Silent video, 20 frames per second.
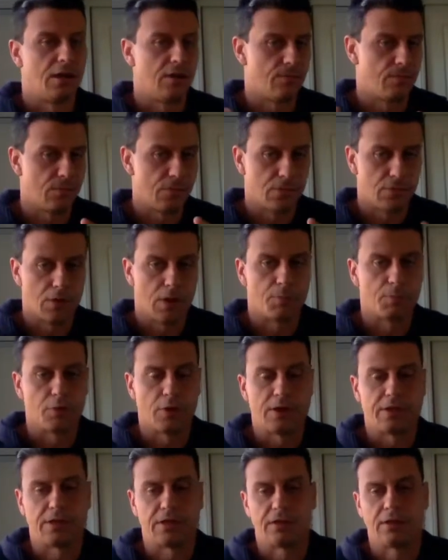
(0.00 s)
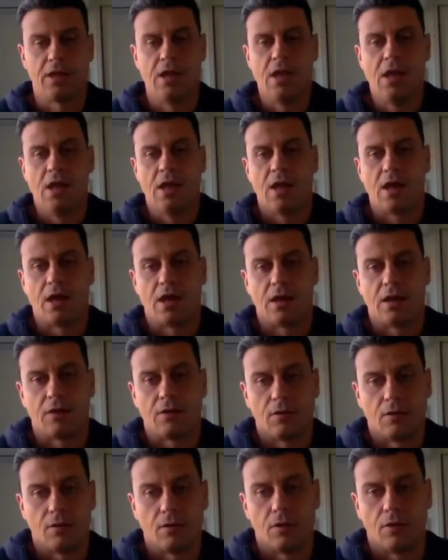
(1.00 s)
operating
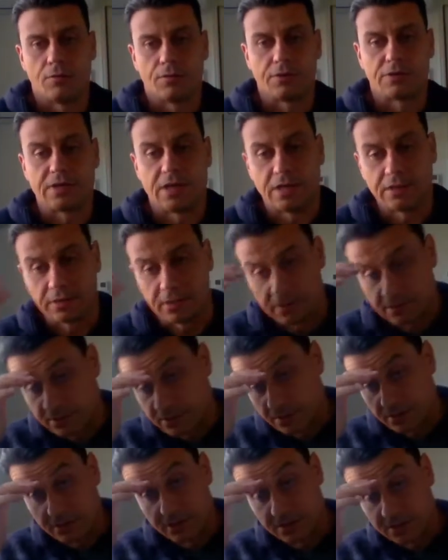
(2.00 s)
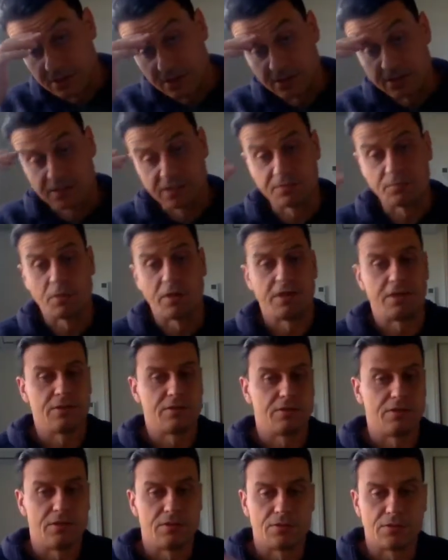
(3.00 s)
on the data. So this is where you
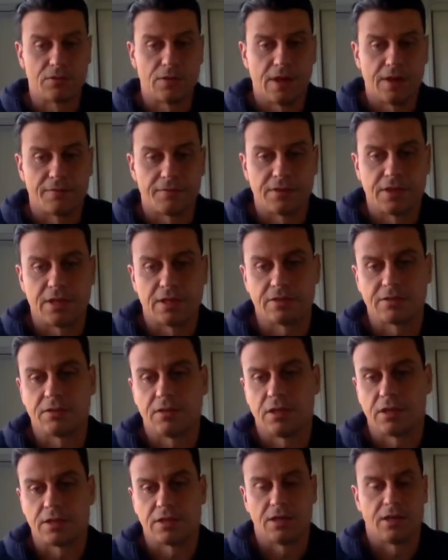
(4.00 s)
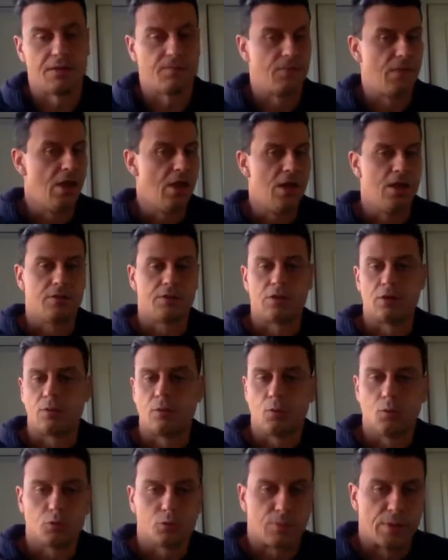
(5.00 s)
do have things like
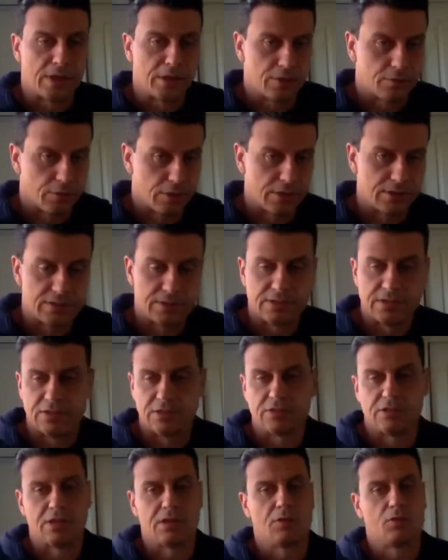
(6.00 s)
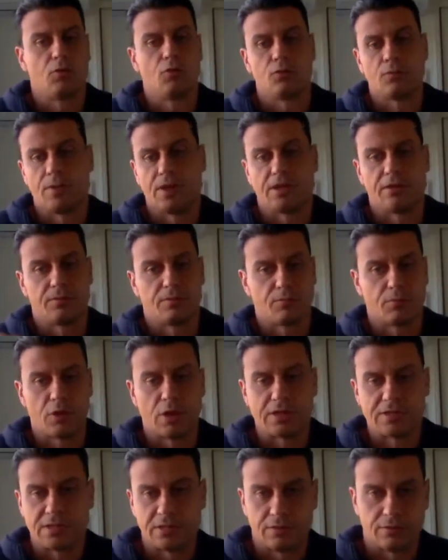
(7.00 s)
automated credit decisioning, automated
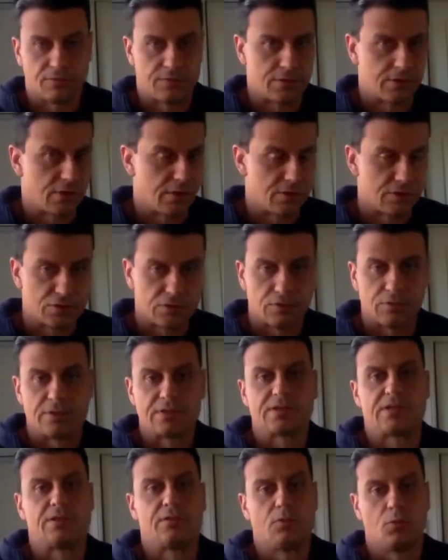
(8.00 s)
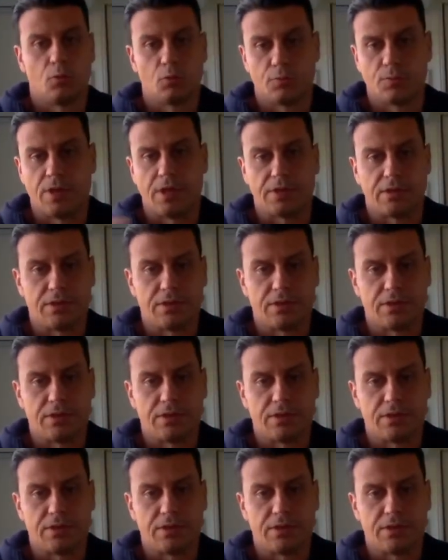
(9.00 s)
pricing of insurance, and automated